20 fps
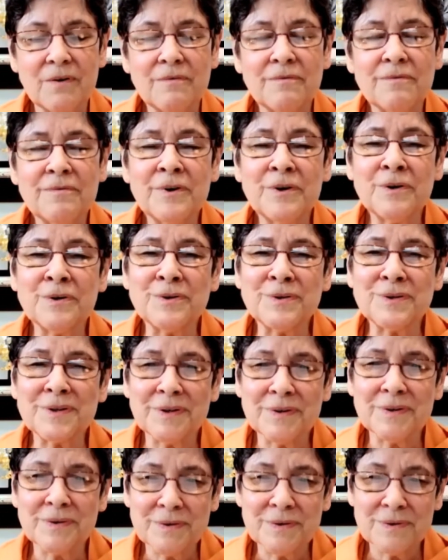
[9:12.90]

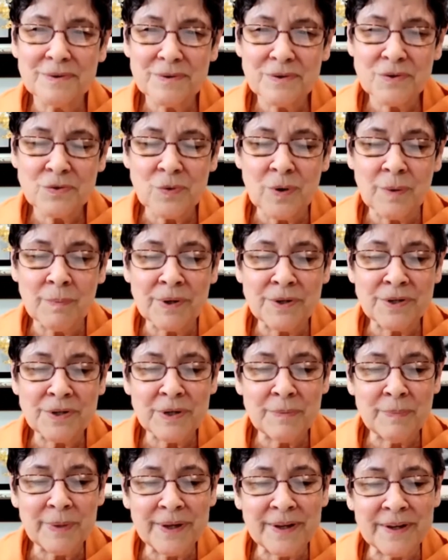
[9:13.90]
First,
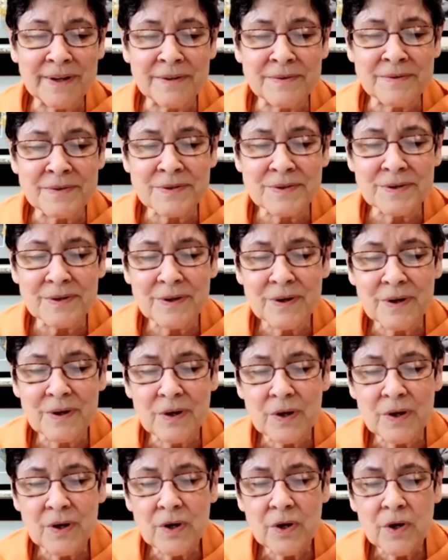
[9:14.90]
Swamiji begins,
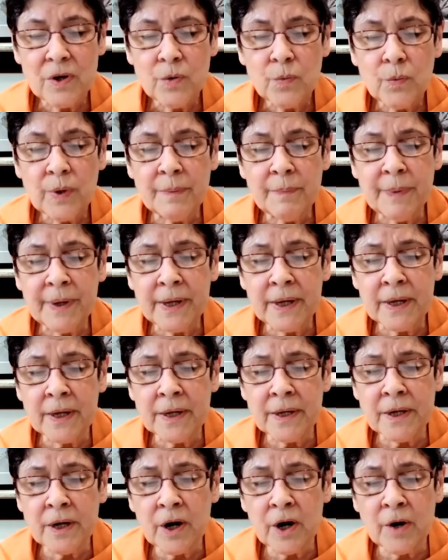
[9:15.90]
we
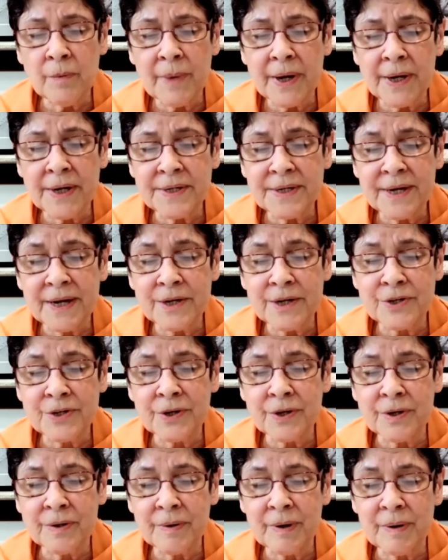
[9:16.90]
begin our
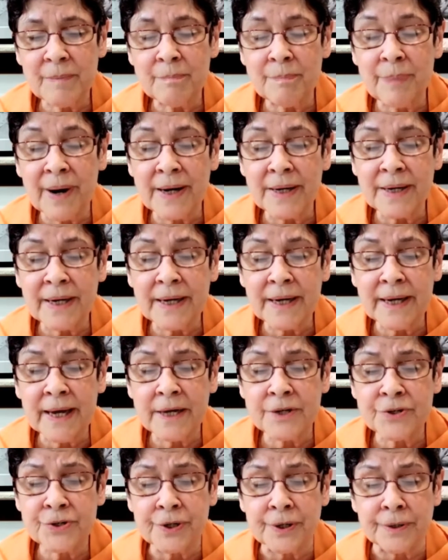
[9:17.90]
meditation by
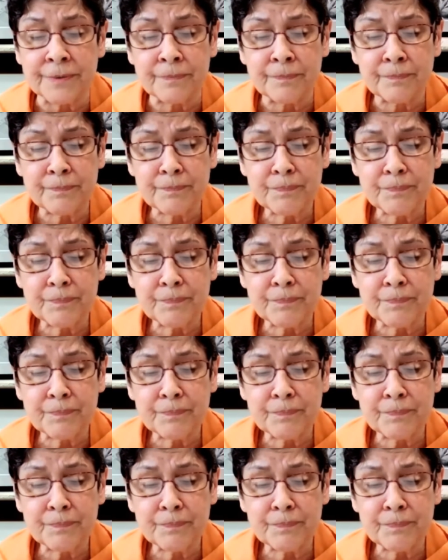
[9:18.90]
negation.